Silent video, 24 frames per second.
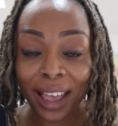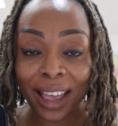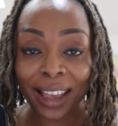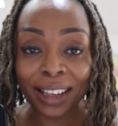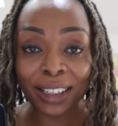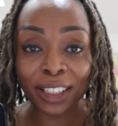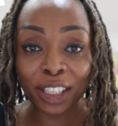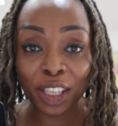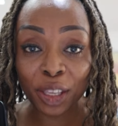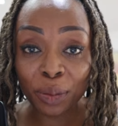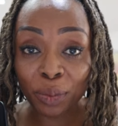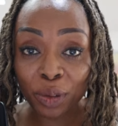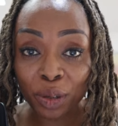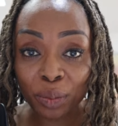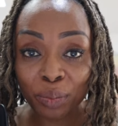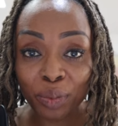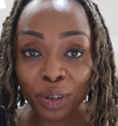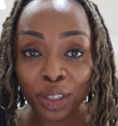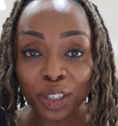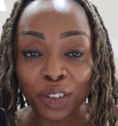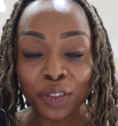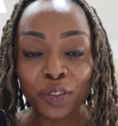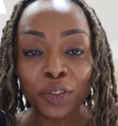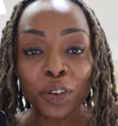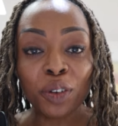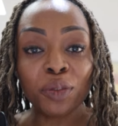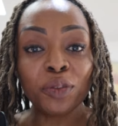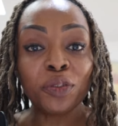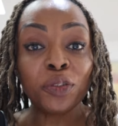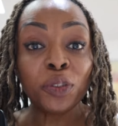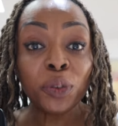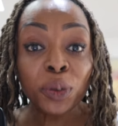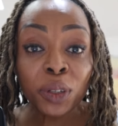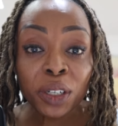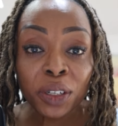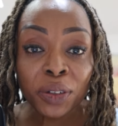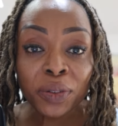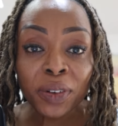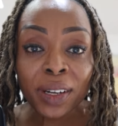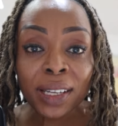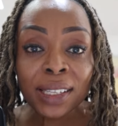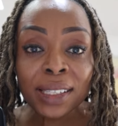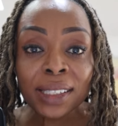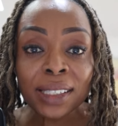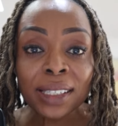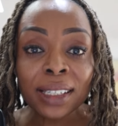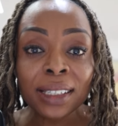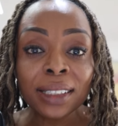and keep your body from fully
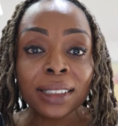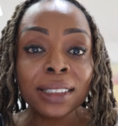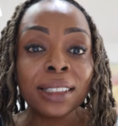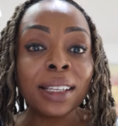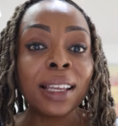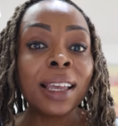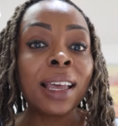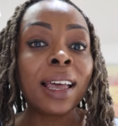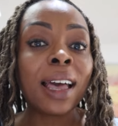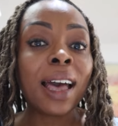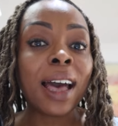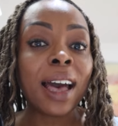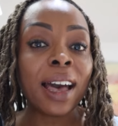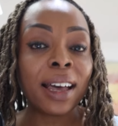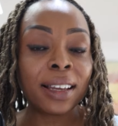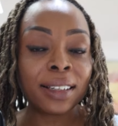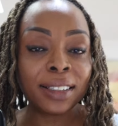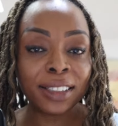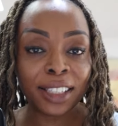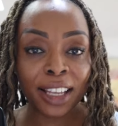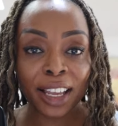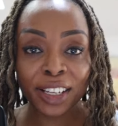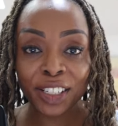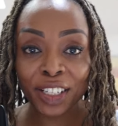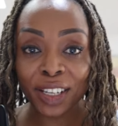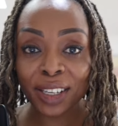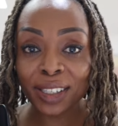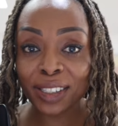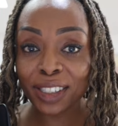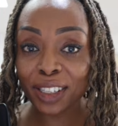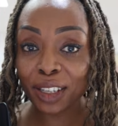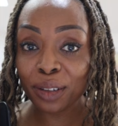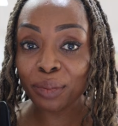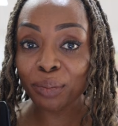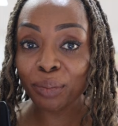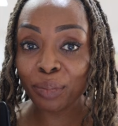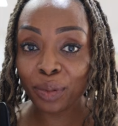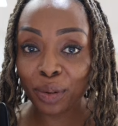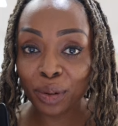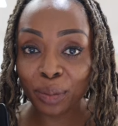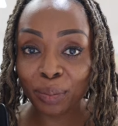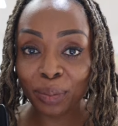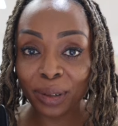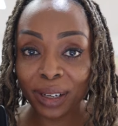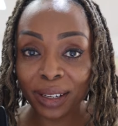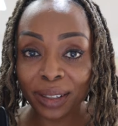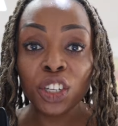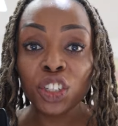resting and digesting
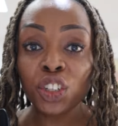properly.